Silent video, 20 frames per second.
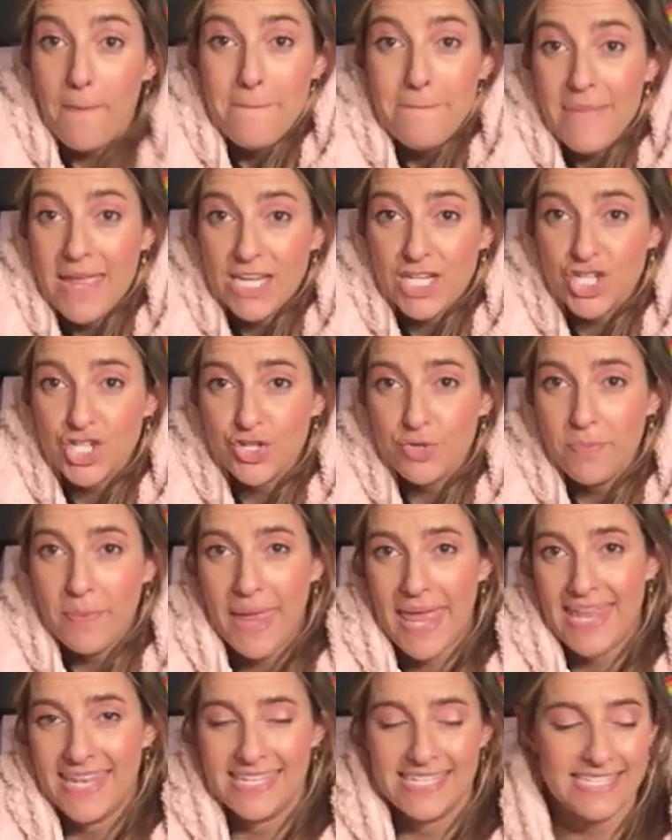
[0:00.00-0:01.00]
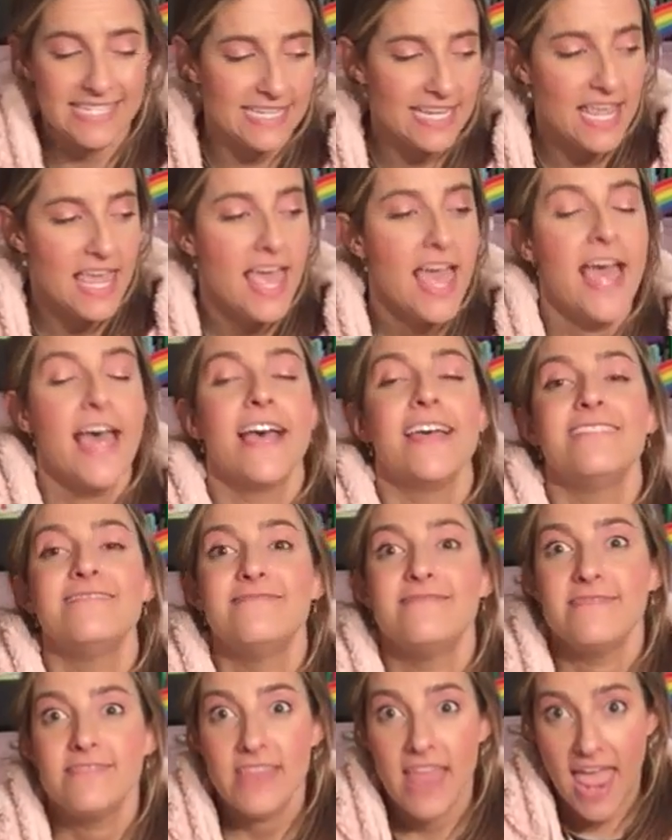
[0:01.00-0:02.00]
measurement.
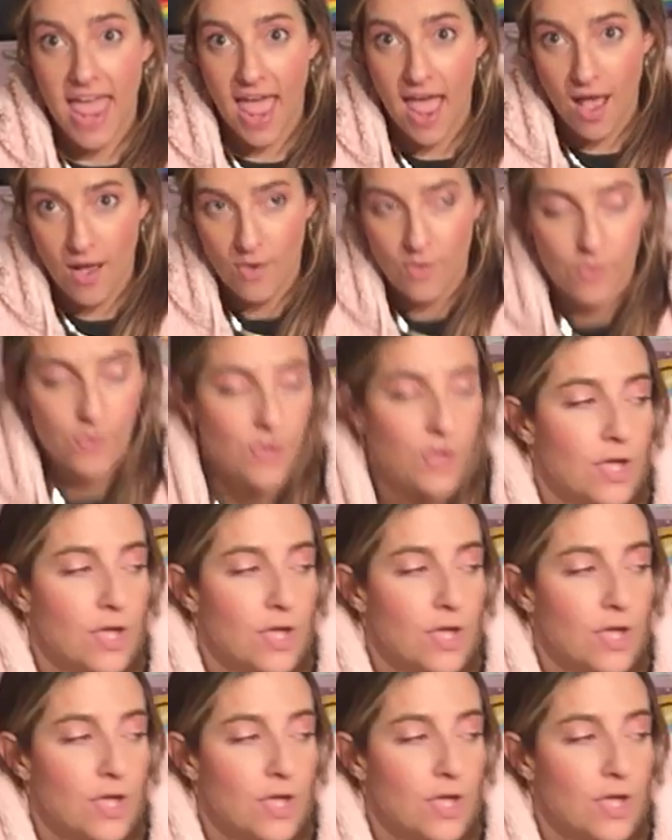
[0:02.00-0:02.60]
Now,